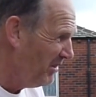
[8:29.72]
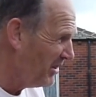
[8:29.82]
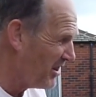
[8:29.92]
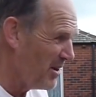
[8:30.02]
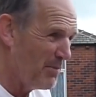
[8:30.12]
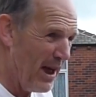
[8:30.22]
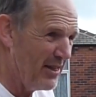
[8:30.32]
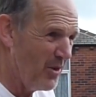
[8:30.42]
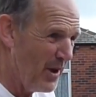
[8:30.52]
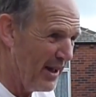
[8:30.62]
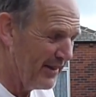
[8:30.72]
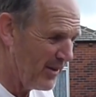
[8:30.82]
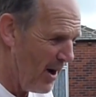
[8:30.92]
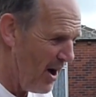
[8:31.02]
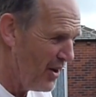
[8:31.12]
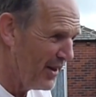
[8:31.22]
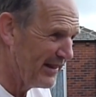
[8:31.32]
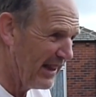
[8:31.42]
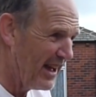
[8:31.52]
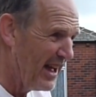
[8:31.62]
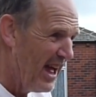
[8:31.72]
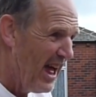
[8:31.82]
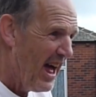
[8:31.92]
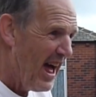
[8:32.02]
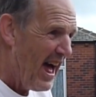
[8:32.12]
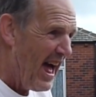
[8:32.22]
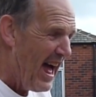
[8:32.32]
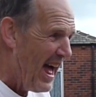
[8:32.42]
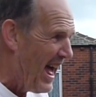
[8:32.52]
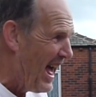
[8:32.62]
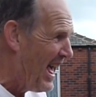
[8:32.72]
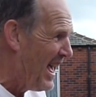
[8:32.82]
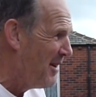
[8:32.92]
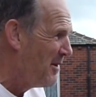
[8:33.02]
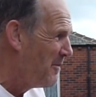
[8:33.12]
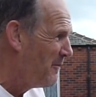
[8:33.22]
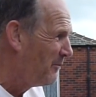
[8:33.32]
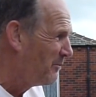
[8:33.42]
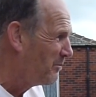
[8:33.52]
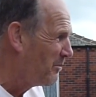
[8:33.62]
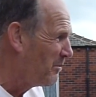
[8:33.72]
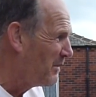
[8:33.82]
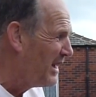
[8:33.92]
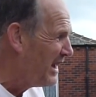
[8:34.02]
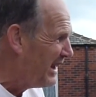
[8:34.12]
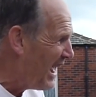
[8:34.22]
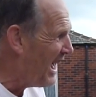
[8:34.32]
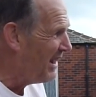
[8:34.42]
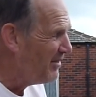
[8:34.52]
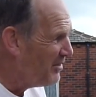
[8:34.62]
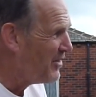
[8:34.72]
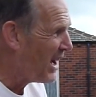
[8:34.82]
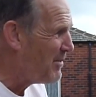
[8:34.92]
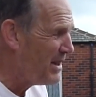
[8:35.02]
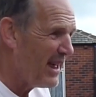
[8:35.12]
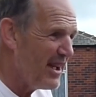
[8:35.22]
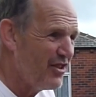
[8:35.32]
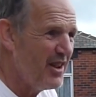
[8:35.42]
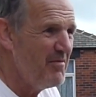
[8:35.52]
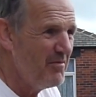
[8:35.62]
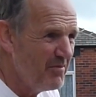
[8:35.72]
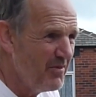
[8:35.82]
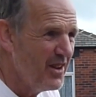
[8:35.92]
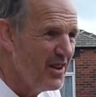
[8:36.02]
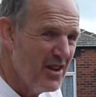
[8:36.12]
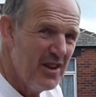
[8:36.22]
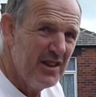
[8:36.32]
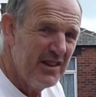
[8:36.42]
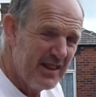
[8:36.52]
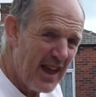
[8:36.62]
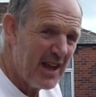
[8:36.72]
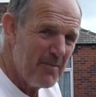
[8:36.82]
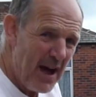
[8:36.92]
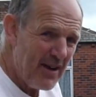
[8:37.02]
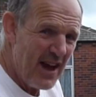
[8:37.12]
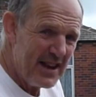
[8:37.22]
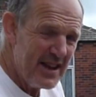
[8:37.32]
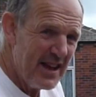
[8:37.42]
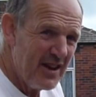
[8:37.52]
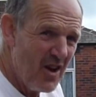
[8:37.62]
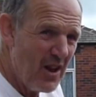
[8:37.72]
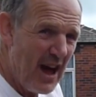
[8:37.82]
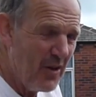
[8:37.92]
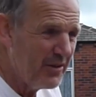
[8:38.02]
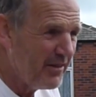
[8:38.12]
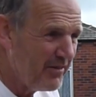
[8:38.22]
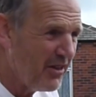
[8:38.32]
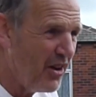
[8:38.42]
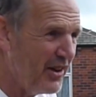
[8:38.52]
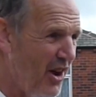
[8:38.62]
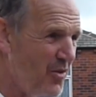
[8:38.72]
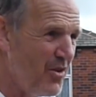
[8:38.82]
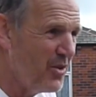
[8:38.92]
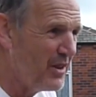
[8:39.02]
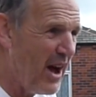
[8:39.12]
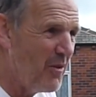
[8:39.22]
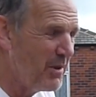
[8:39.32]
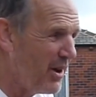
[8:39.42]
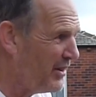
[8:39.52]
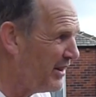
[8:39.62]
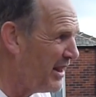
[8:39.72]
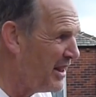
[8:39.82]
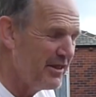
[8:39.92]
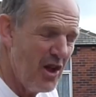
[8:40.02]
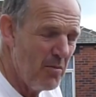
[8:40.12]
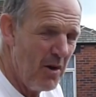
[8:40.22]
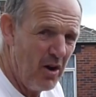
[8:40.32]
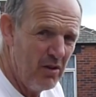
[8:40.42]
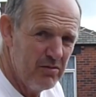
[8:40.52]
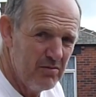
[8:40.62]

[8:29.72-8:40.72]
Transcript: you're going to break the wheels, quite honestly. Uh, yeah, recommendation, take a bike ride near your own house, sort your own route out, because it's no more,